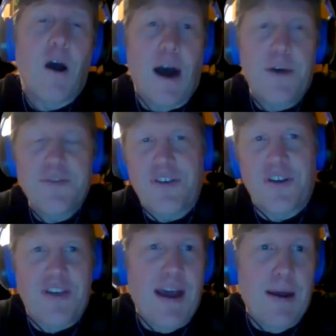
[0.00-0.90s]
I was just going
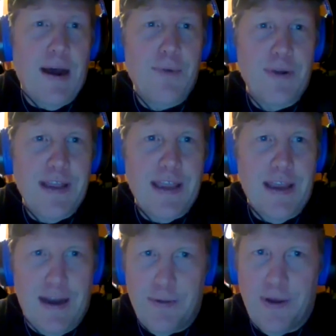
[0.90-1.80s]
to say, I
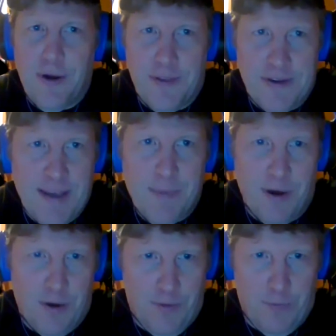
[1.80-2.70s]
only heard the
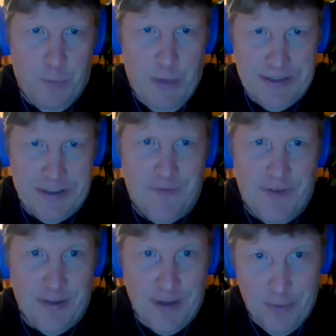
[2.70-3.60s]
demo actually
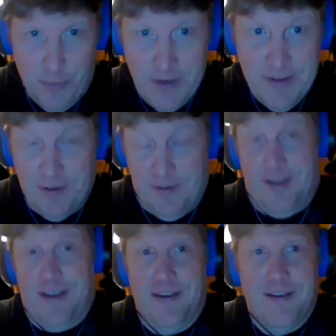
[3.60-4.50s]
fairly
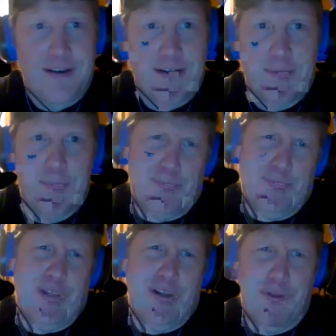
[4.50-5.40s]
recently.
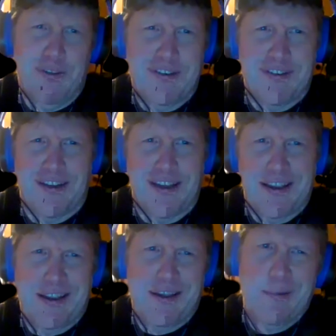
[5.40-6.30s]
This is
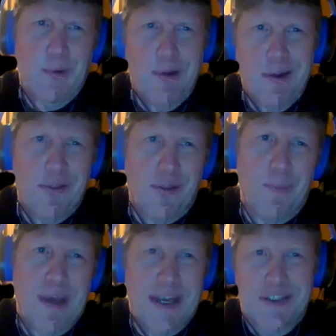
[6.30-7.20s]
like the
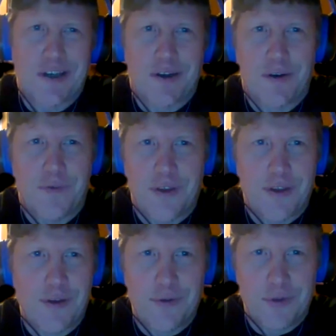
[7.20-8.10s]
magic of the
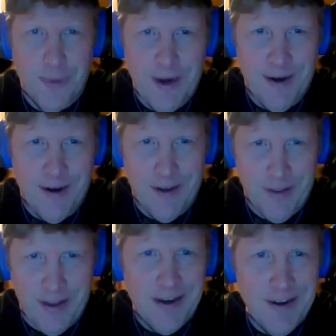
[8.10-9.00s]
YouTube era
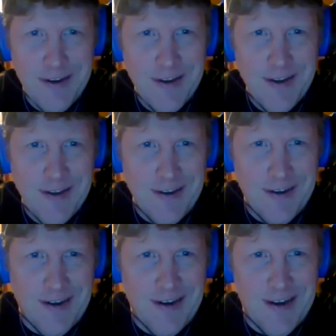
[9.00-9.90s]
that,
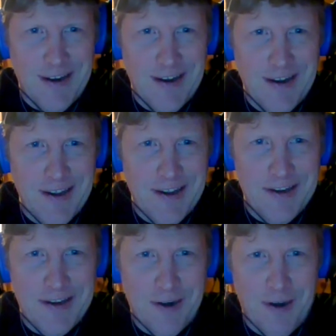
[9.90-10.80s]

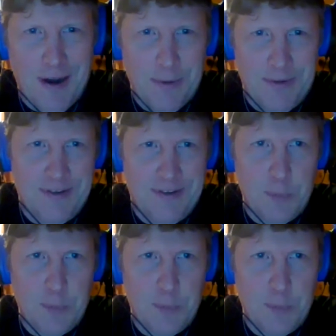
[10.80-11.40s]
I was